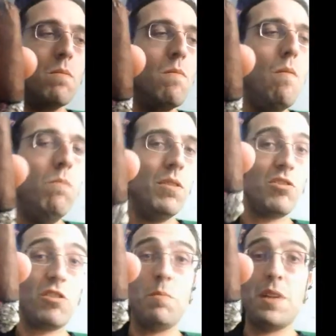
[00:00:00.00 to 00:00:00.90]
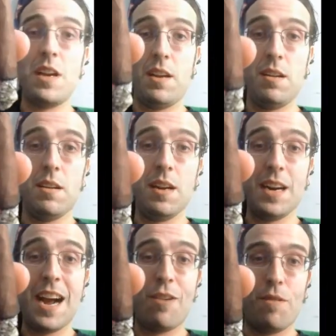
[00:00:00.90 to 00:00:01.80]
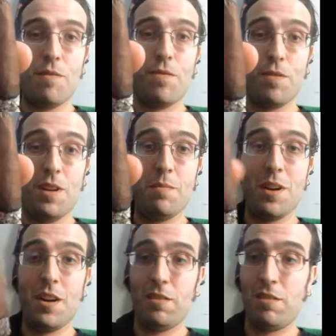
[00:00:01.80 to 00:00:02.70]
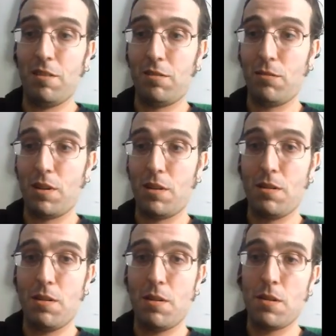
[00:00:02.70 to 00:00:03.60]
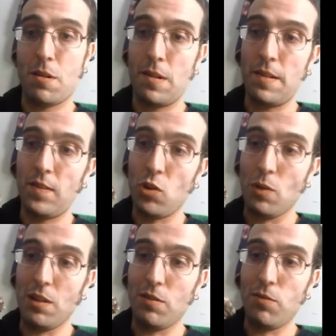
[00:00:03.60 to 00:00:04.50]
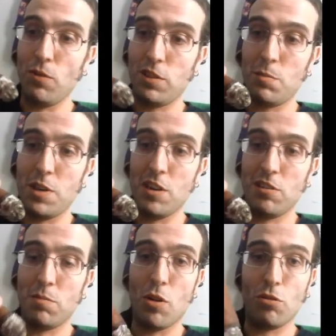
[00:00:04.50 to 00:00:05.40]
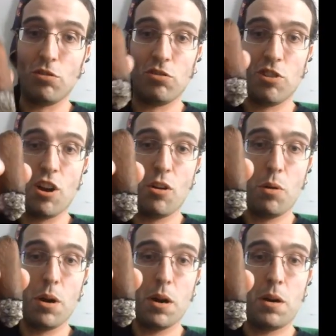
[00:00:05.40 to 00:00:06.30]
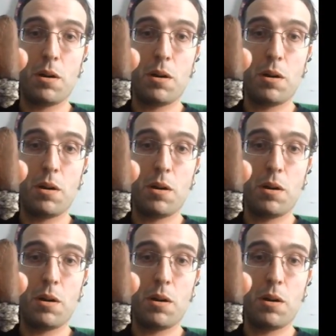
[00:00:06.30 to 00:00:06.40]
This could be an hour and 40 minutes, this one. The way it's forced me to smoke slow.